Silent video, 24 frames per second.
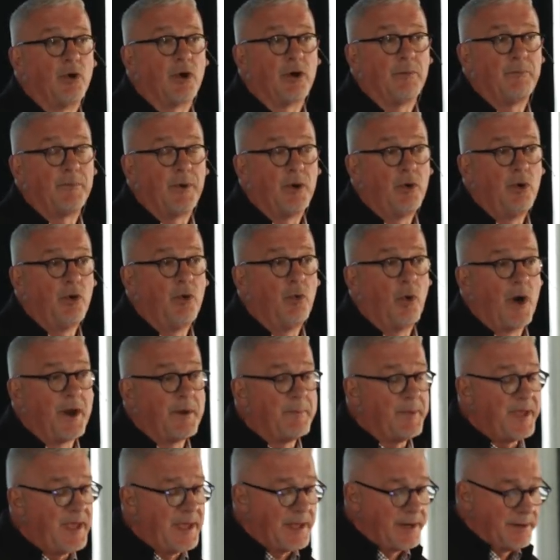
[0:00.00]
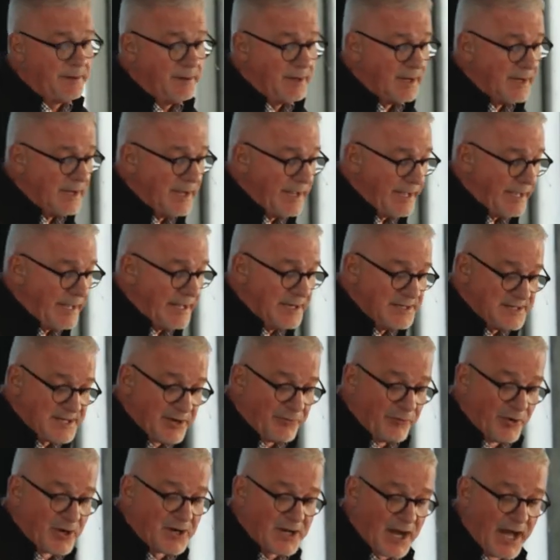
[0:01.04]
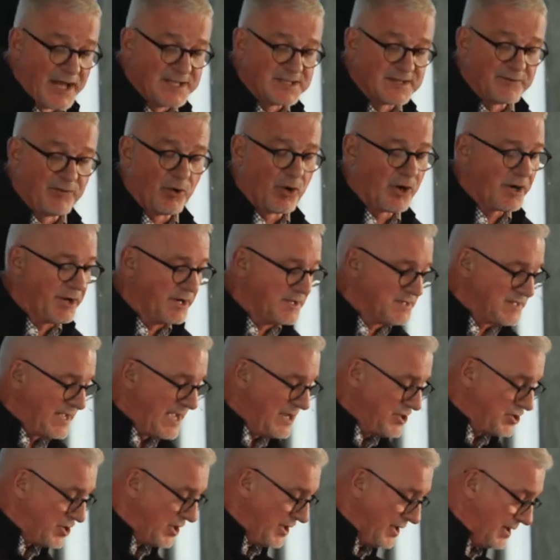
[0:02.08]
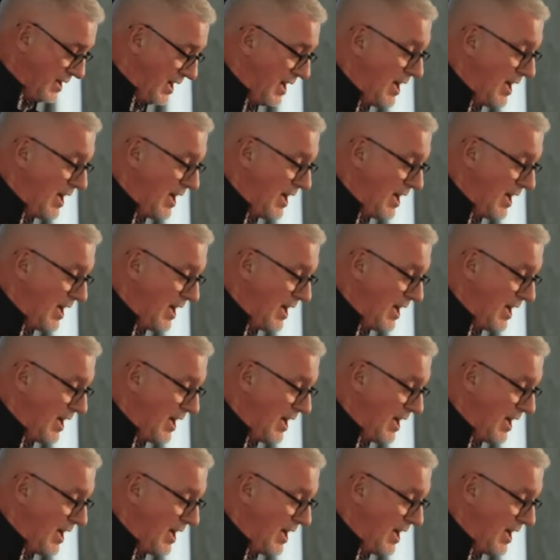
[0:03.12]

are, who want to be in, in different kinds of organization.